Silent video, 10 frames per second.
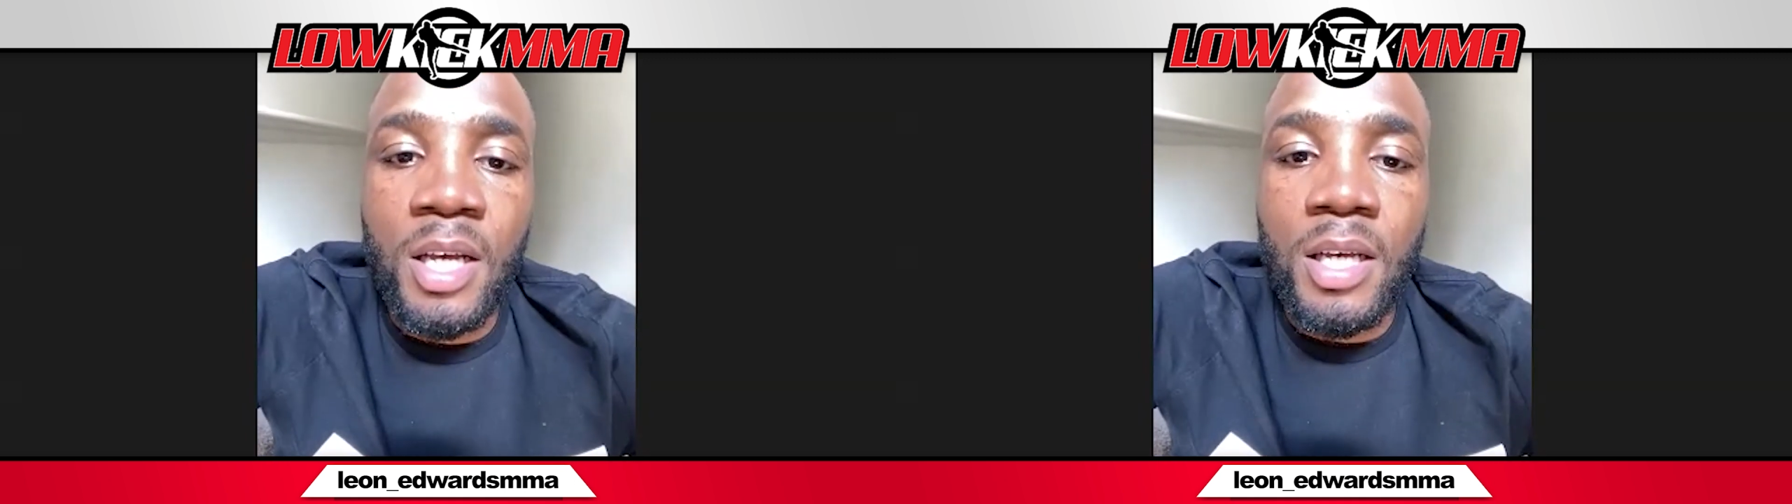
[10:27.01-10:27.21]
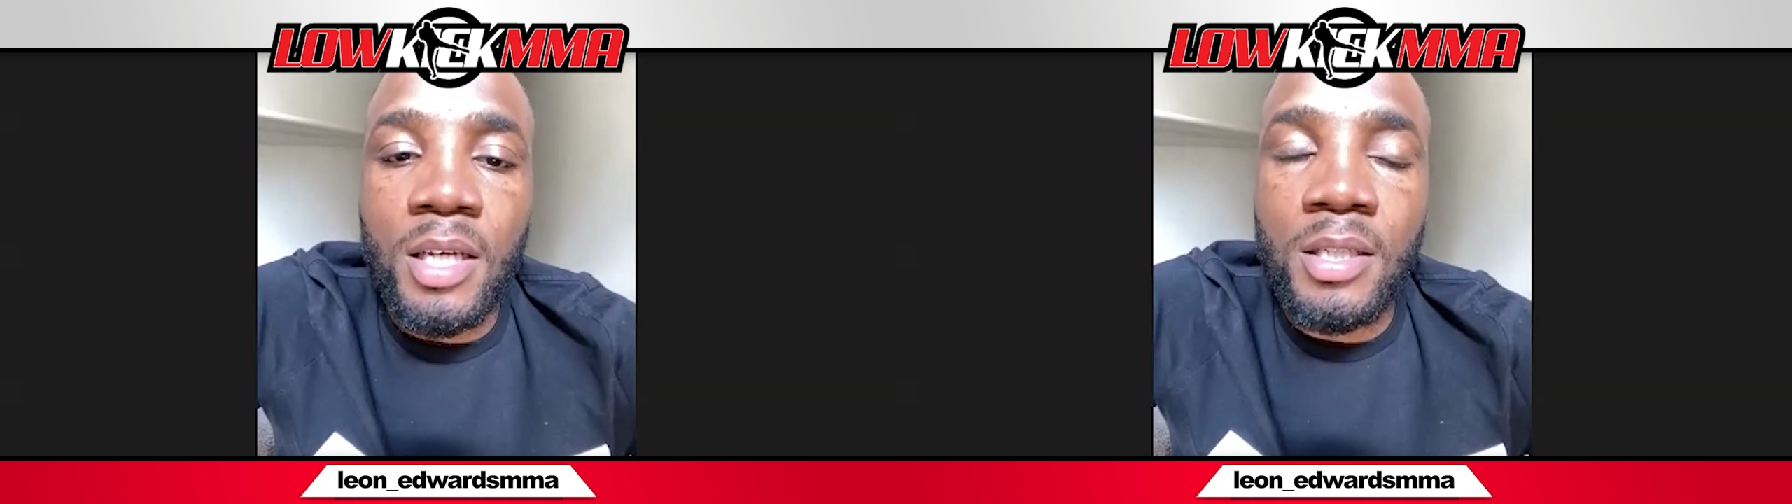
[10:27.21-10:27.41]

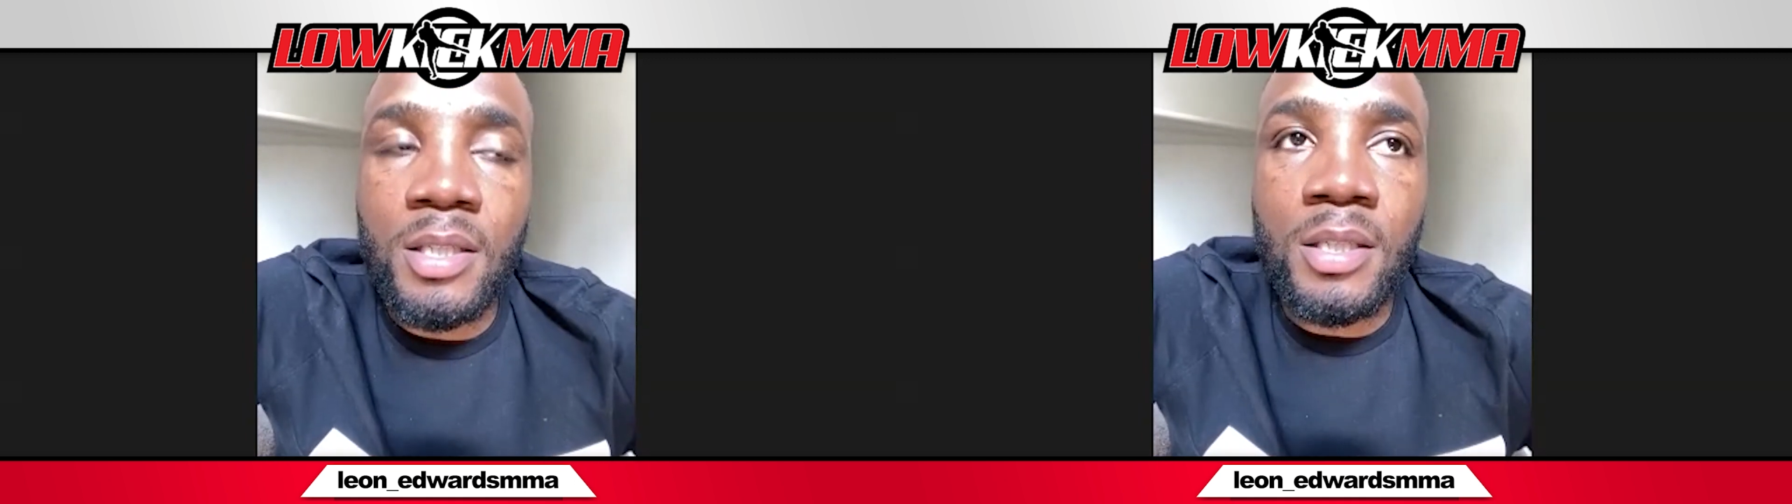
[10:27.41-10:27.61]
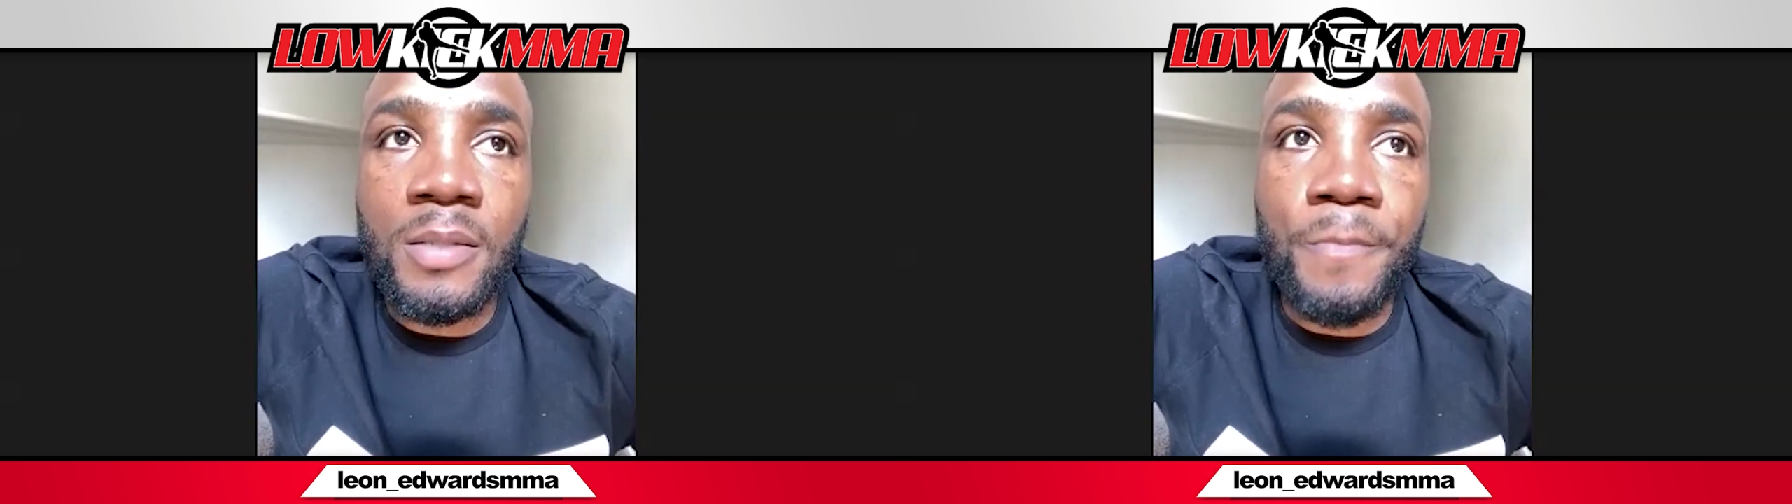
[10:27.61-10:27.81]

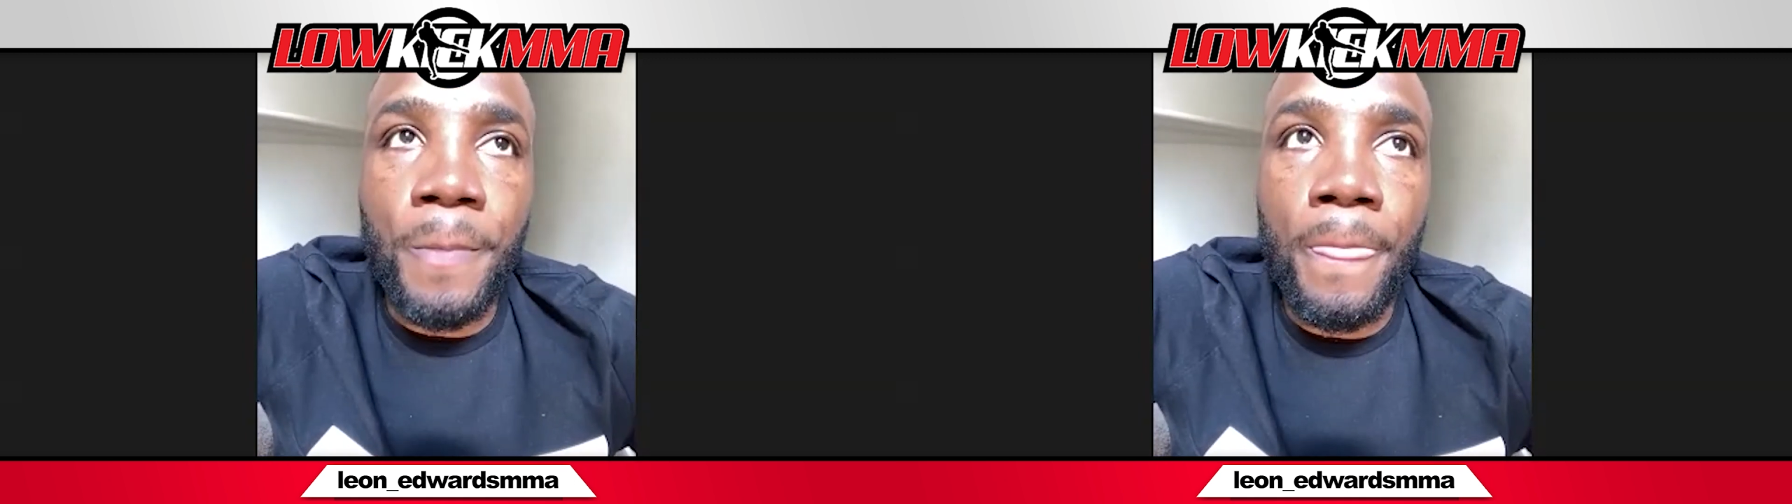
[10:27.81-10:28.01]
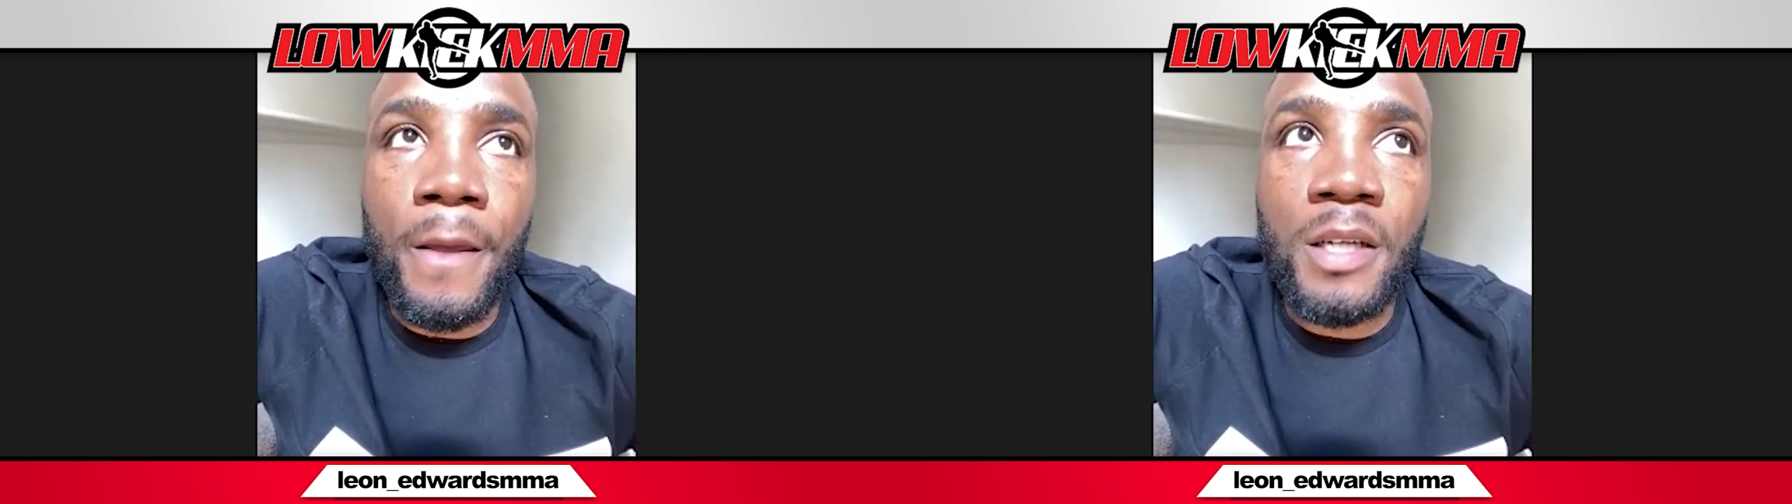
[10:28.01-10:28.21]
in
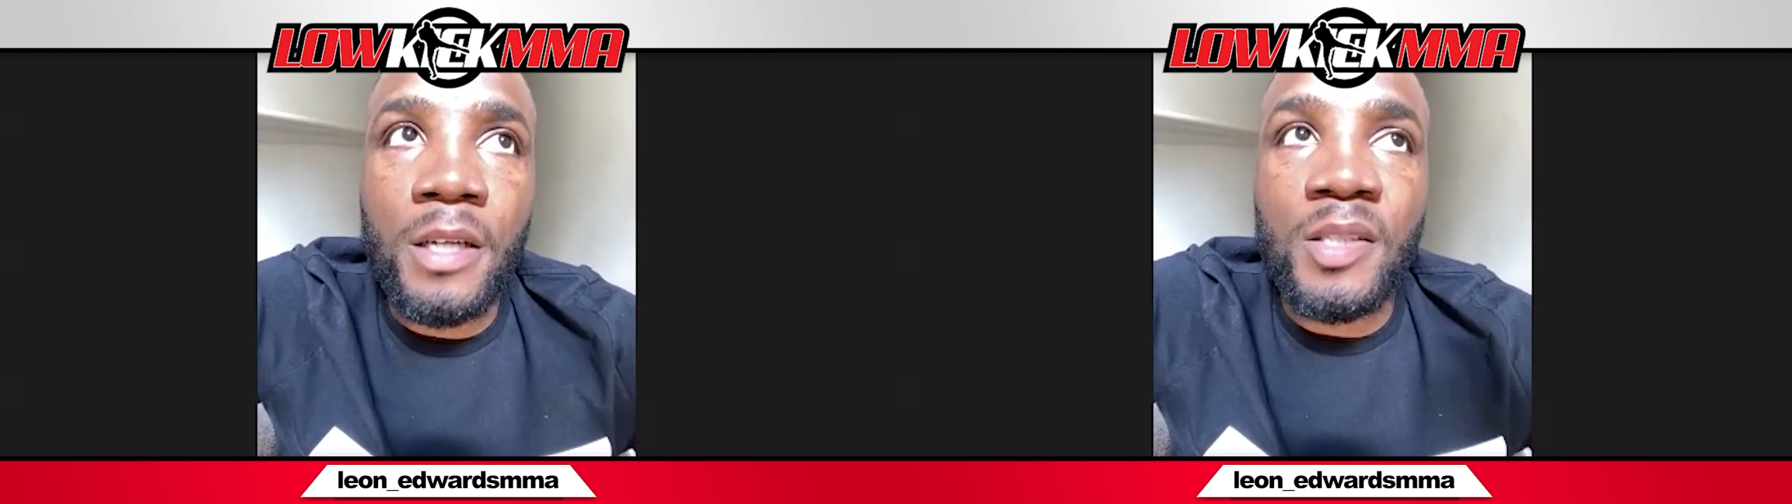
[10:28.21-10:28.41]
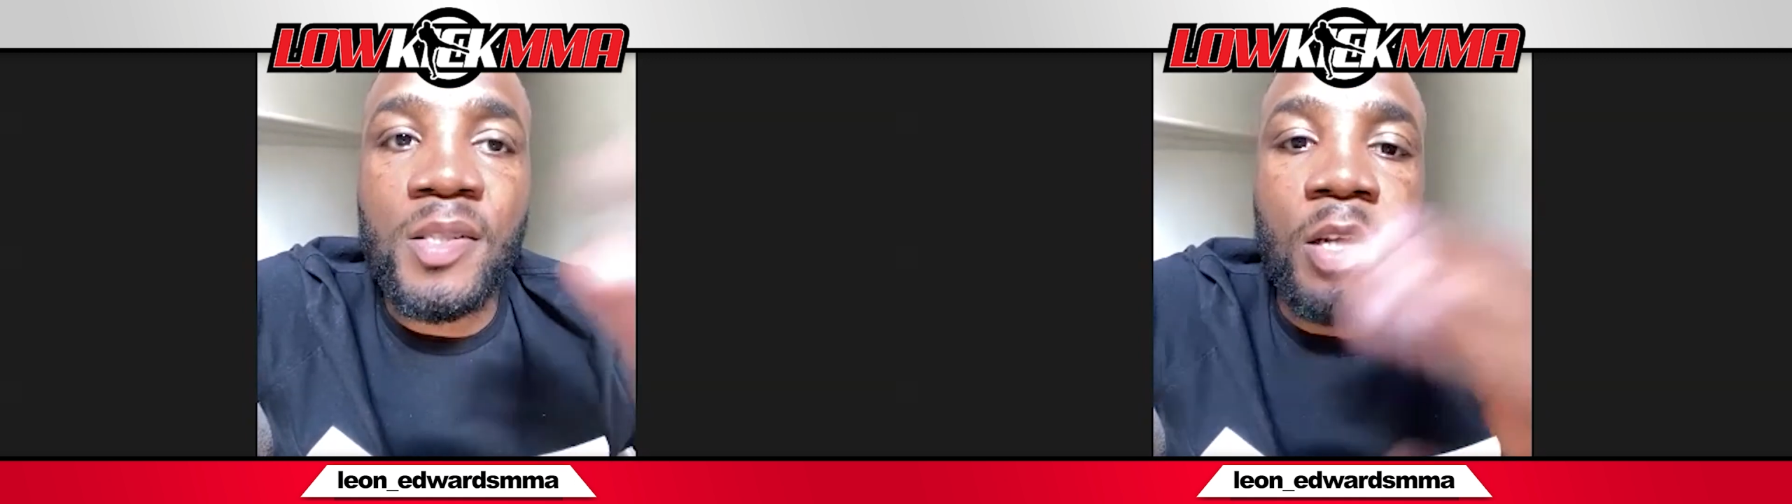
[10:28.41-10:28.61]

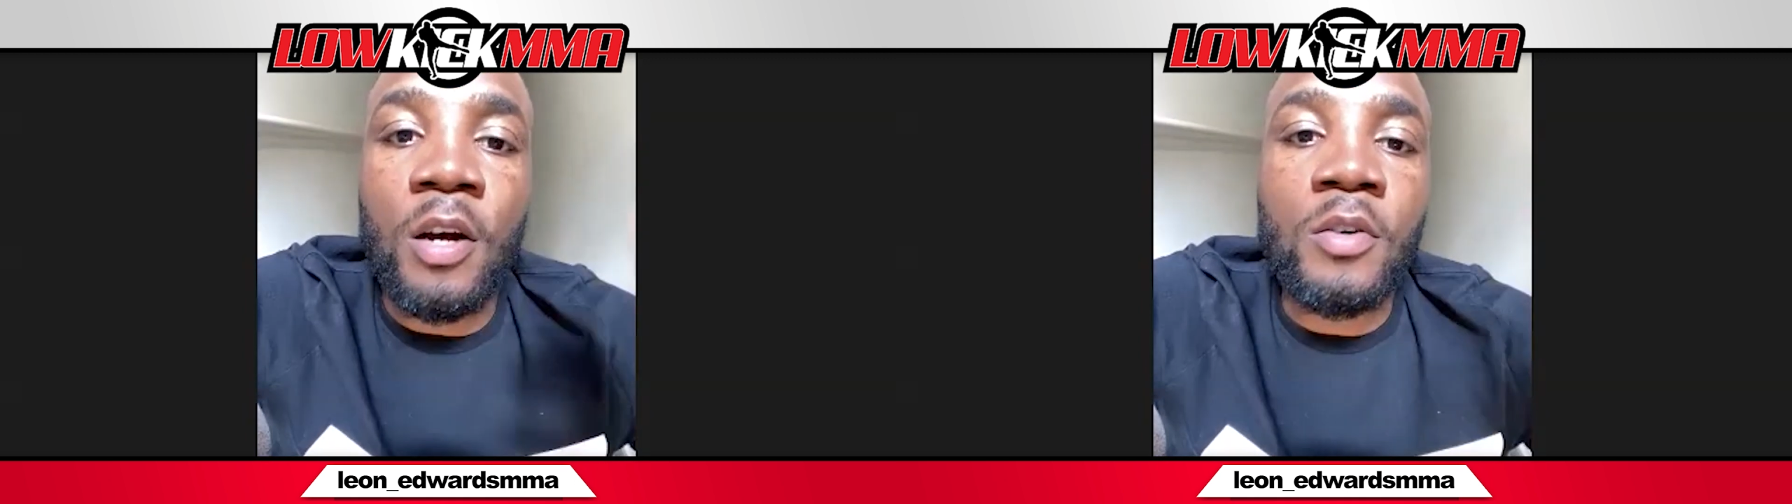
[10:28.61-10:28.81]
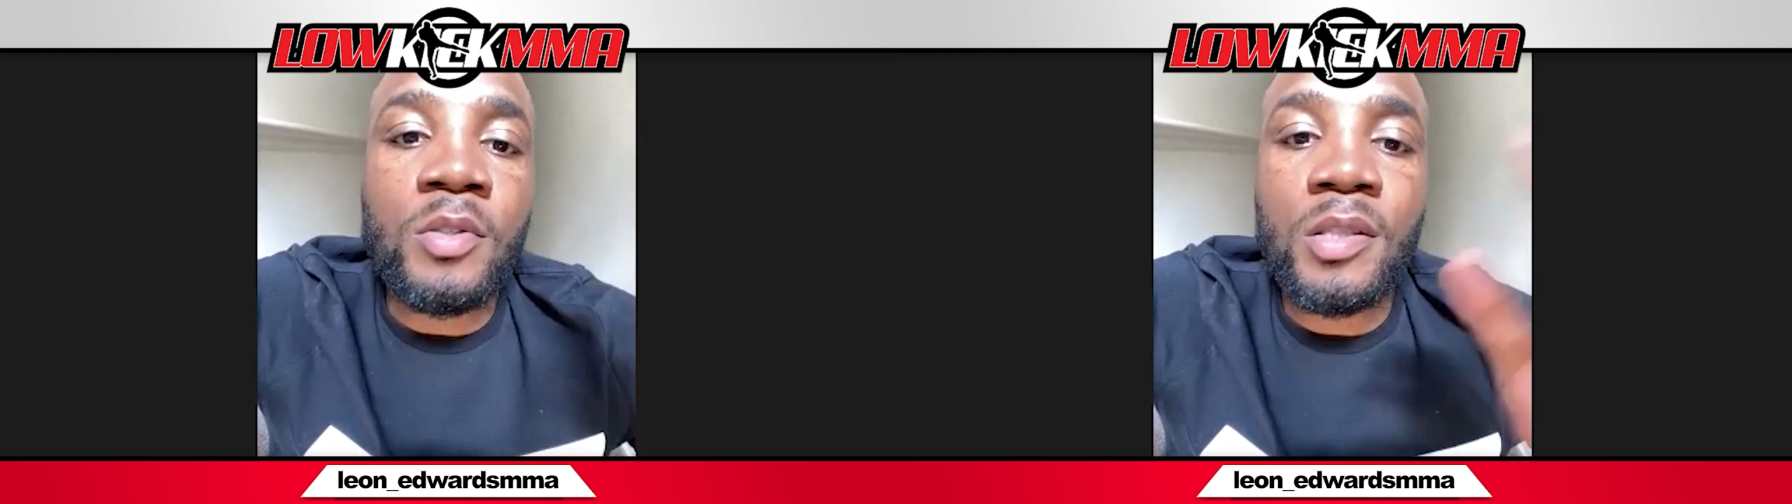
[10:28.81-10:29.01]

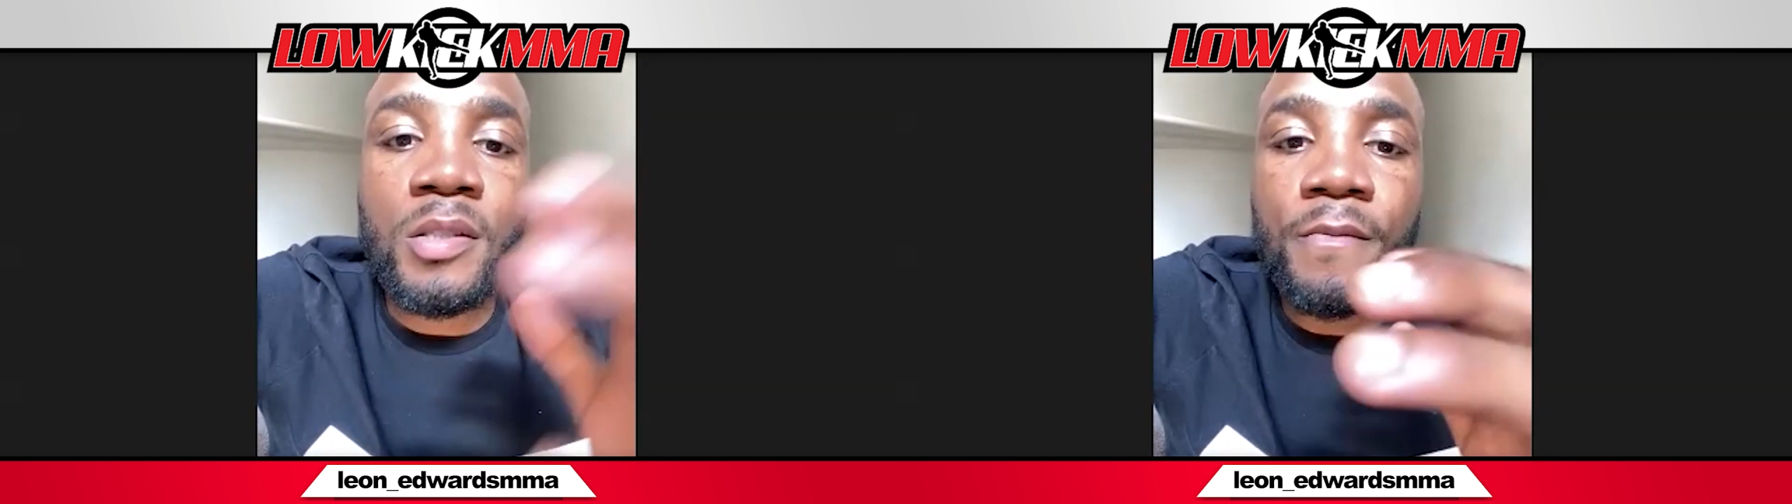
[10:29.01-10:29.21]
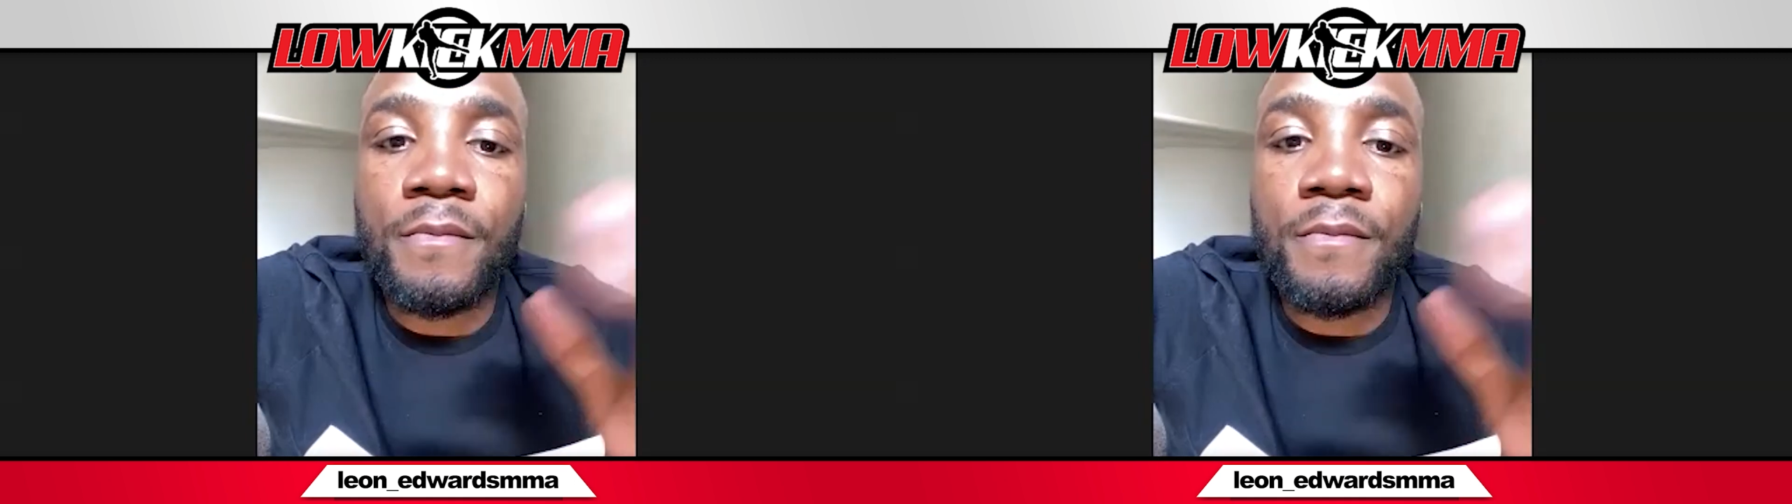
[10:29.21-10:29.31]
styles,